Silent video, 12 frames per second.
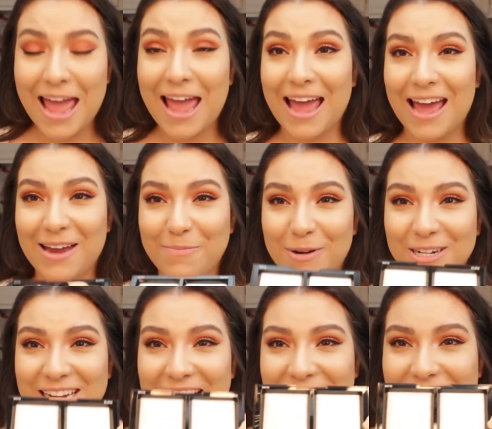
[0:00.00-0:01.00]
it had
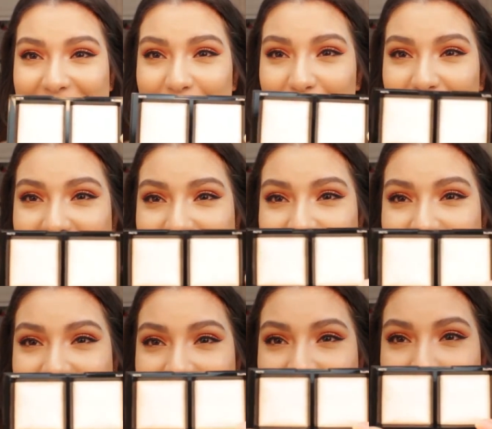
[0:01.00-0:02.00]
protection over it. So
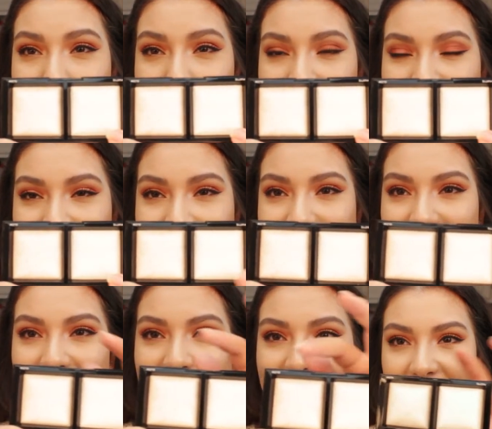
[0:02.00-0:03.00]
this is the matte
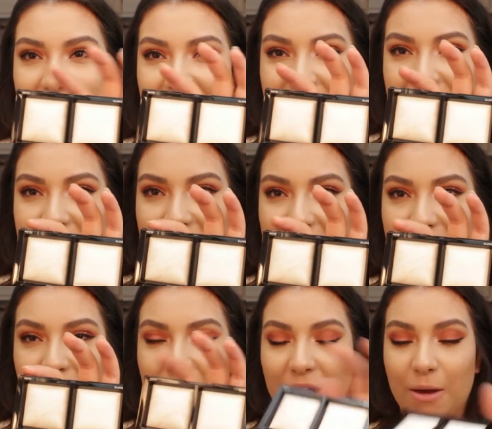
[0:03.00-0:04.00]
side, and this is like
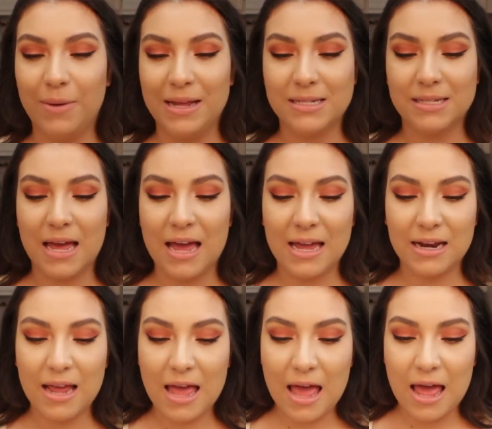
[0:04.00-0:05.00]
the glowy
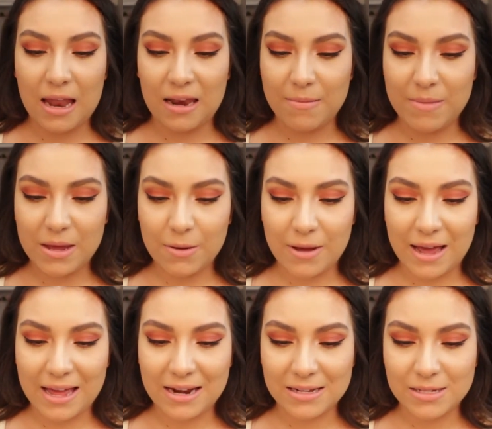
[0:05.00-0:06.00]
side. Let me go
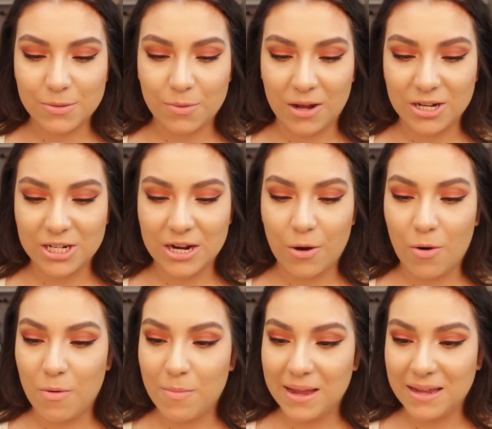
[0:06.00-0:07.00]
ahead and swatch it.
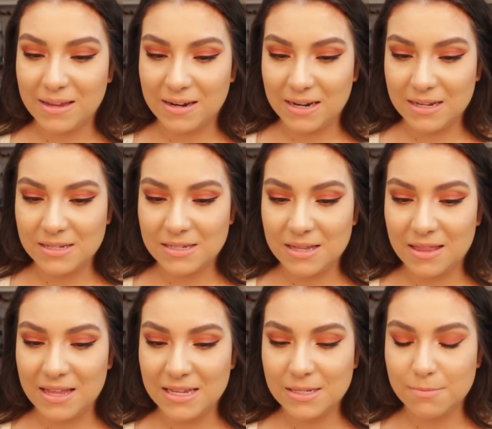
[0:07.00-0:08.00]
Oh my goodness,
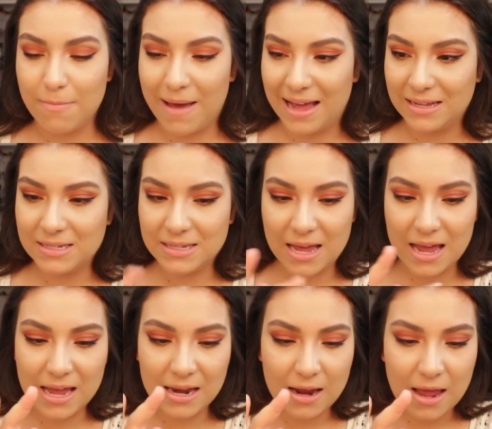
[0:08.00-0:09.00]
this matte
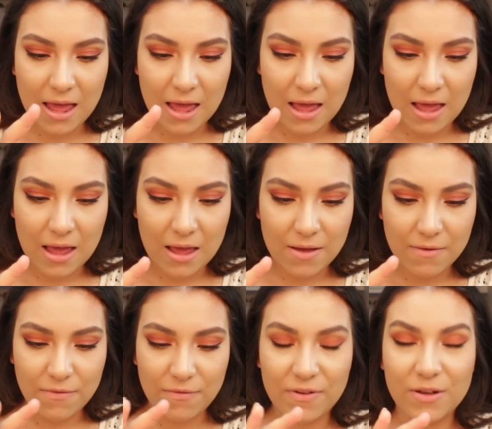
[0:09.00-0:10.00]
side
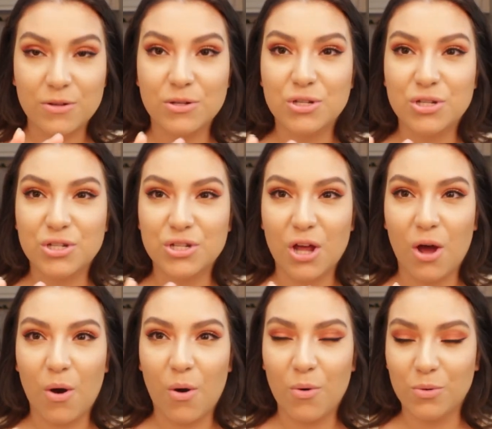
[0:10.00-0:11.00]
feels
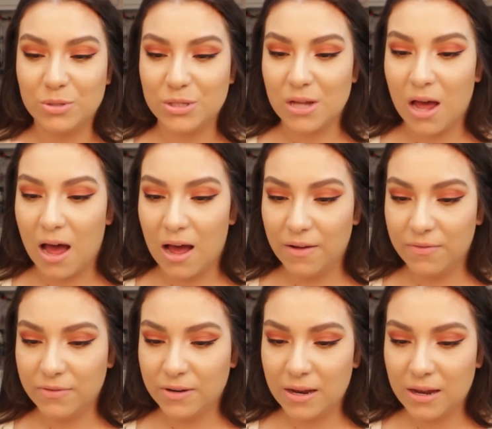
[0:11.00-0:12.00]
so
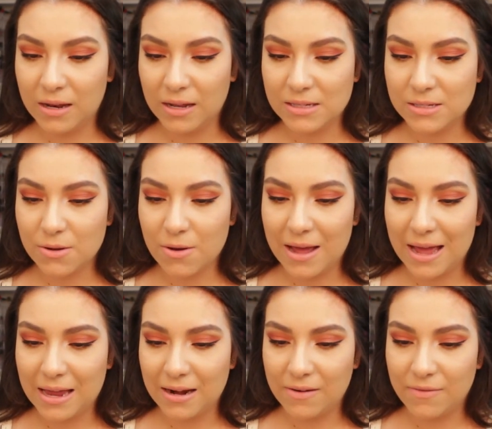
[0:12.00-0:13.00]
soft. Let's go
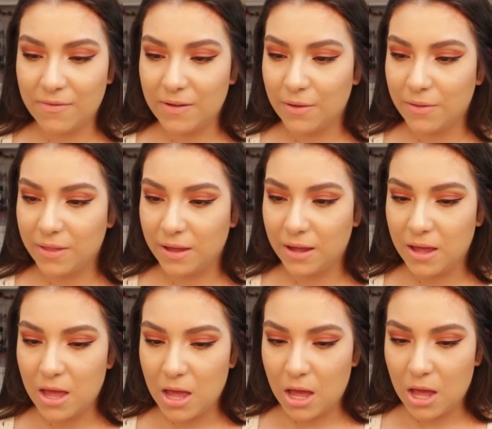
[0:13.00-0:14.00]
ahead and feel the
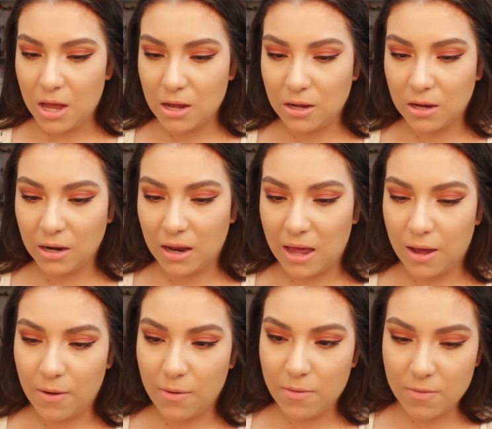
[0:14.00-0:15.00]

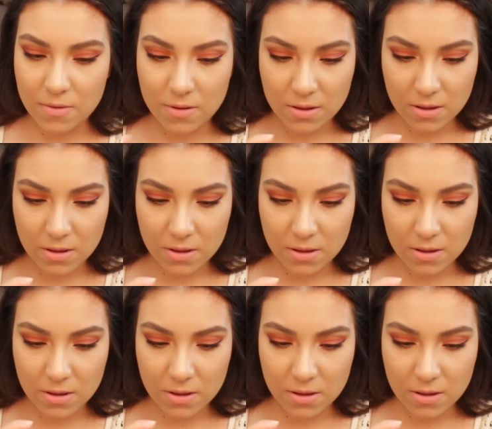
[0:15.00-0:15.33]
glow.